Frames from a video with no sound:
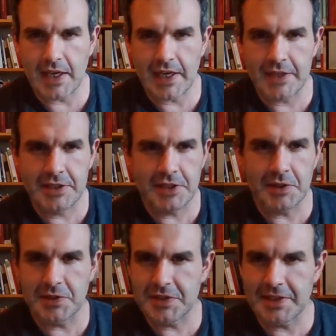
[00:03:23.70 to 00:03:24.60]
And, you
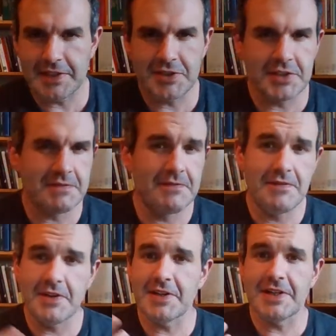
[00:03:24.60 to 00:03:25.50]
know, it's just
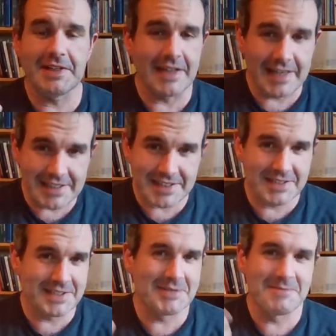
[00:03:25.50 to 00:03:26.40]
very
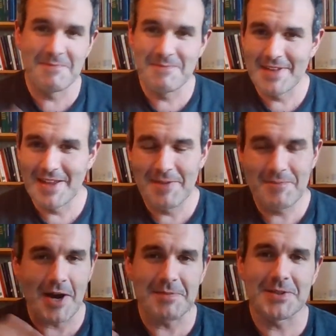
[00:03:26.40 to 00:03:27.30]
nice
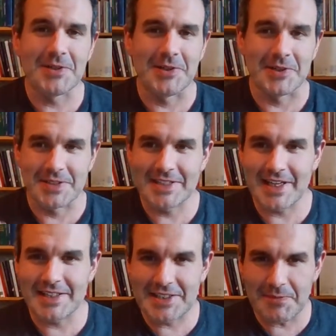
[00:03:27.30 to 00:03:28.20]
pop songs.
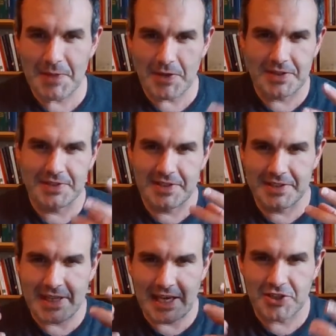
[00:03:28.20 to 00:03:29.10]
And somehow the
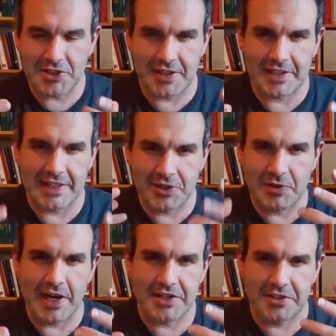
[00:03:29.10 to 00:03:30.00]
tension, the
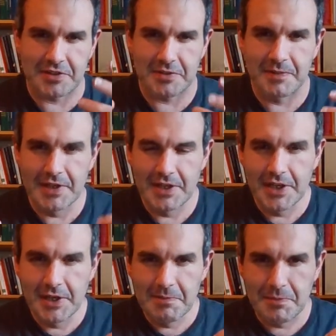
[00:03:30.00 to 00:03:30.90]
interaction
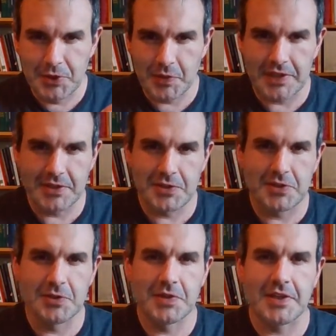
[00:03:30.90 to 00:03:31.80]
between those
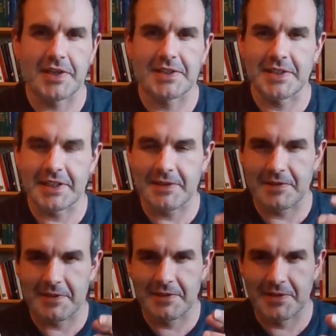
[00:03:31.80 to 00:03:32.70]
two things, like
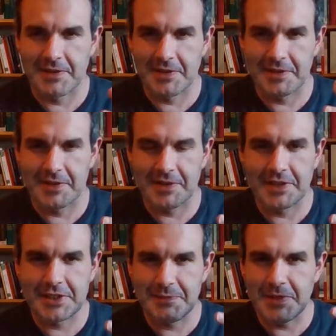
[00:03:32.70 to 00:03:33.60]
the
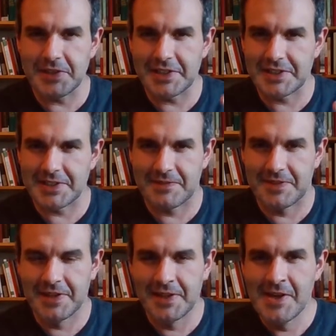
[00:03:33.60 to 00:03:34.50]
experience
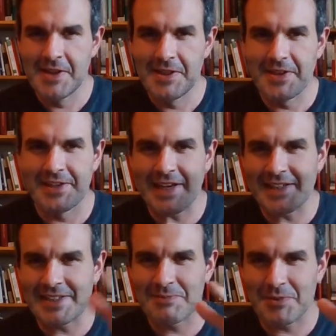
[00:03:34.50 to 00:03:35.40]
of the
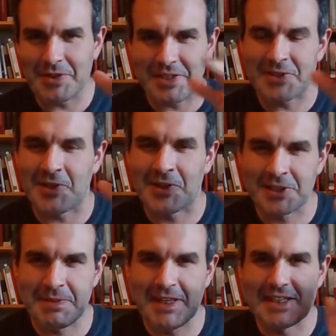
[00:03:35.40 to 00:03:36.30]
nice, pretty
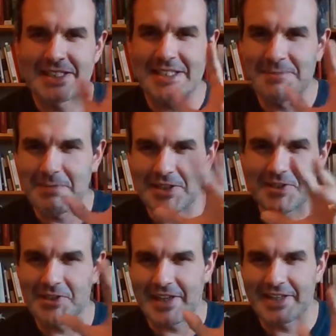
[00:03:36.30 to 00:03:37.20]
songs being
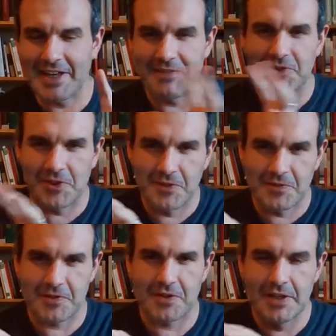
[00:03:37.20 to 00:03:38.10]
smeared and covered
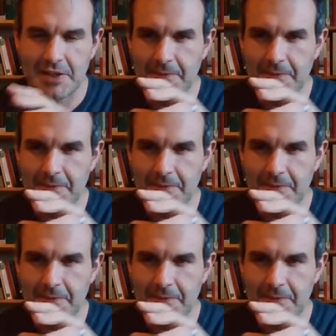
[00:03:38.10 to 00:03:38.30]
over,